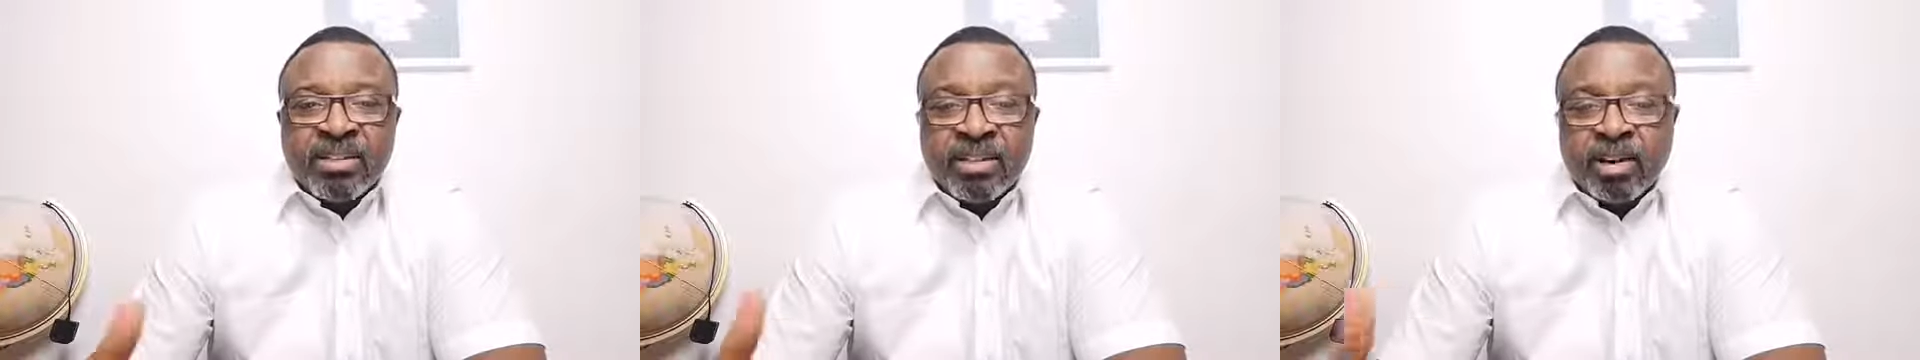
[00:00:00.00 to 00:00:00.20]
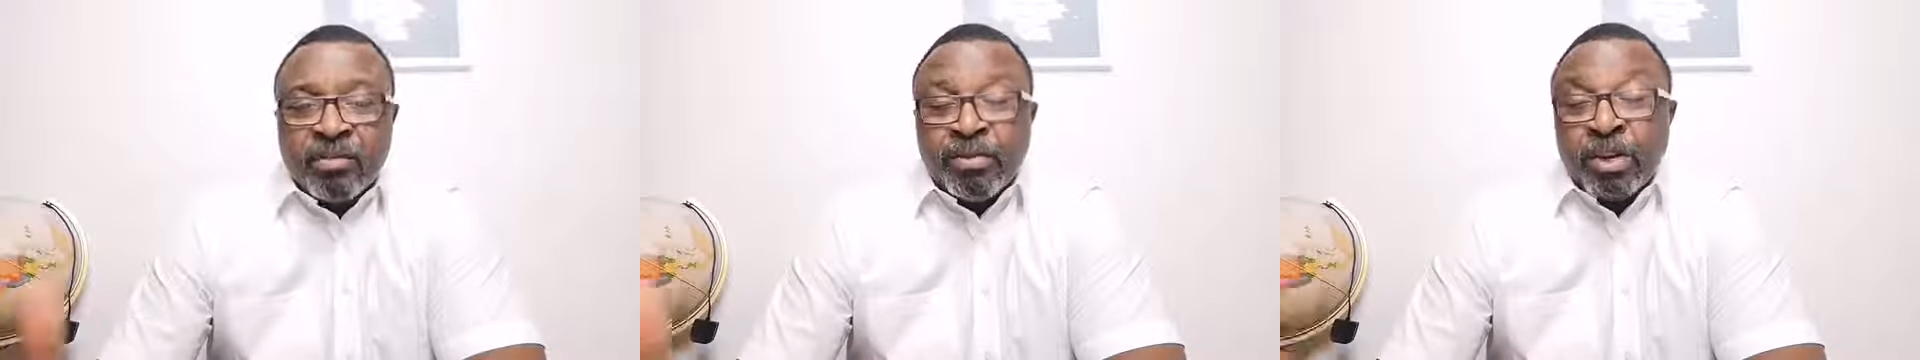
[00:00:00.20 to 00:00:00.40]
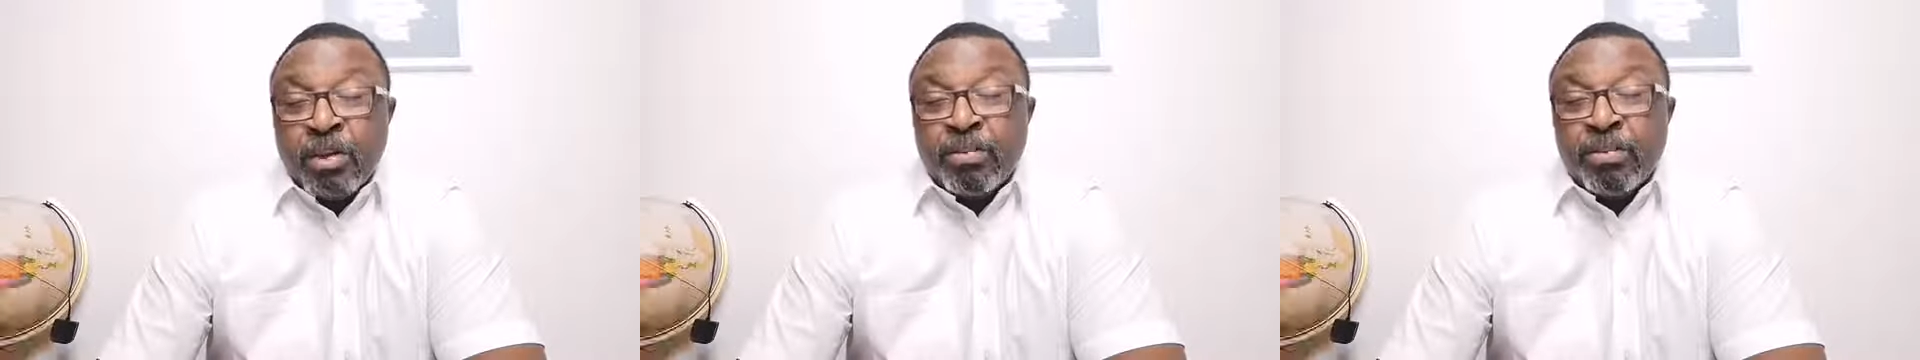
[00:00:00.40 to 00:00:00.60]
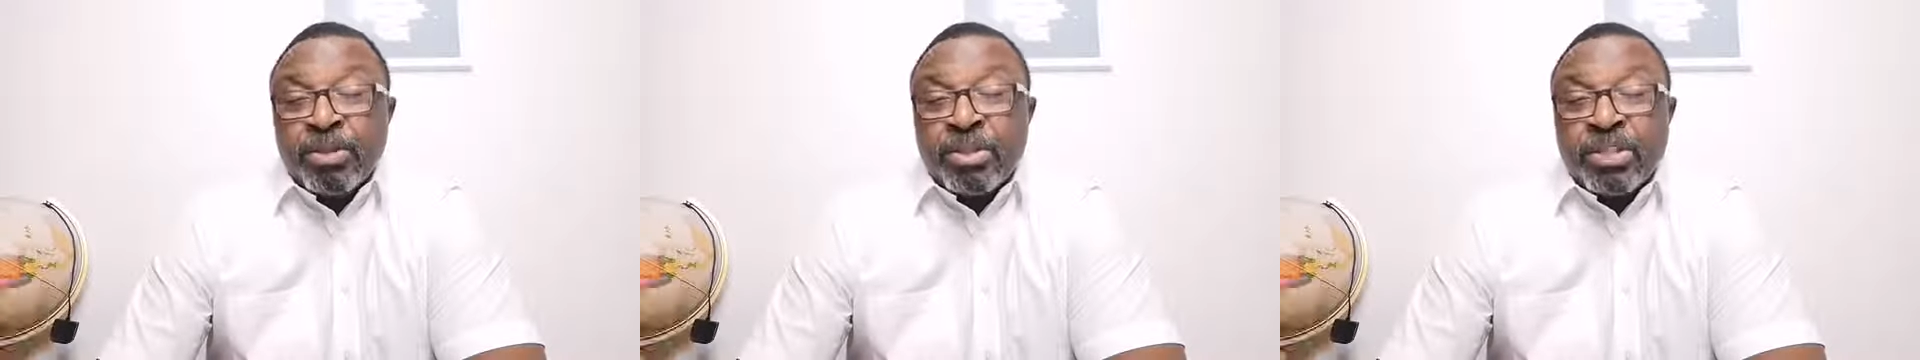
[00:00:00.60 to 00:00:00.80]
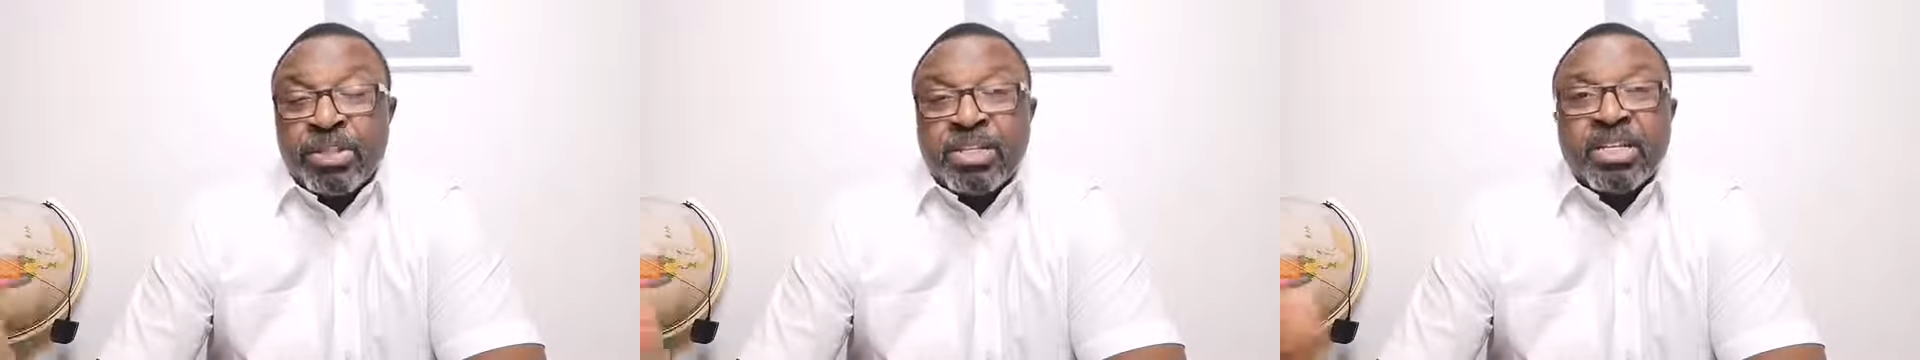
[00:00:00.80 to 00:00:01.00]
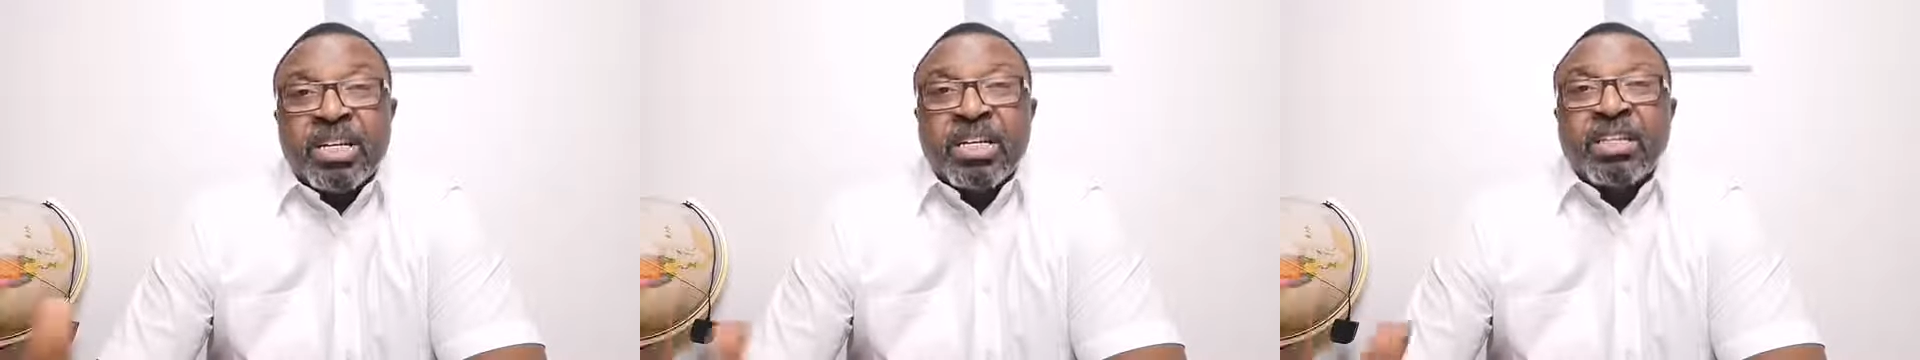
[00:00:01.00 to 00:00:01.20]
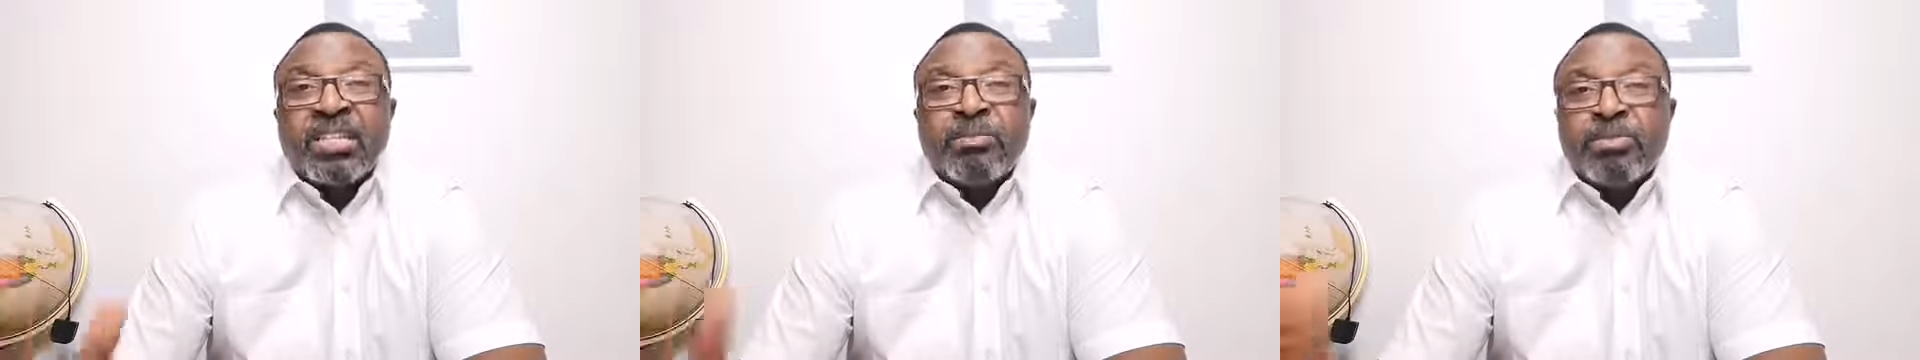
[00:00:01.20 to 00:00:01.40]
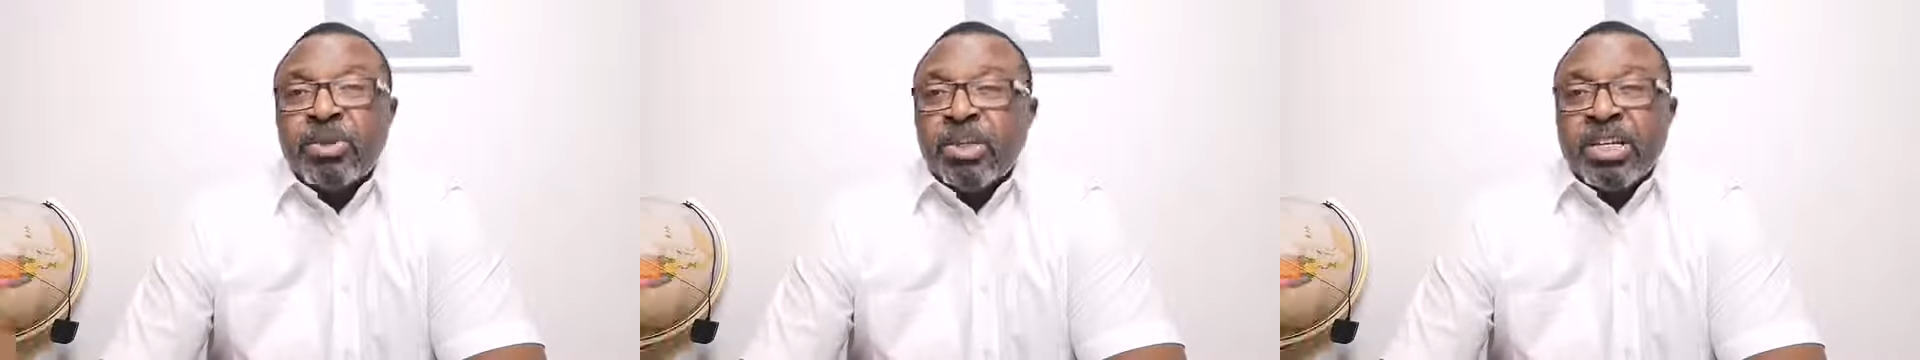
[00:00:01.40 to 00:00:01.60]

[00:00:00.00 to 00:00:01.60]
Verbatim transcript: of the opposite sex, but